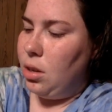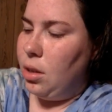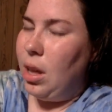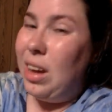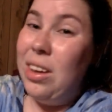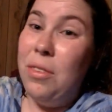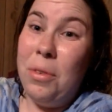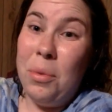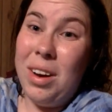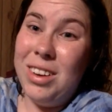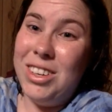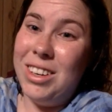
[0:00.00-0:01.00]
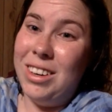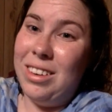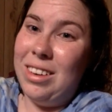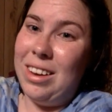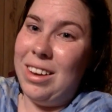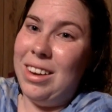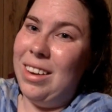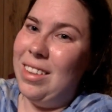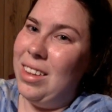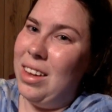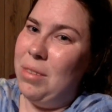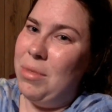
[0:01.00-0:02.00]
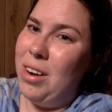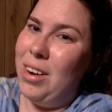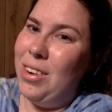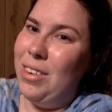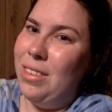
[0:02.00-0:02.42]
thank you for watching, and I'll see you tomorrow.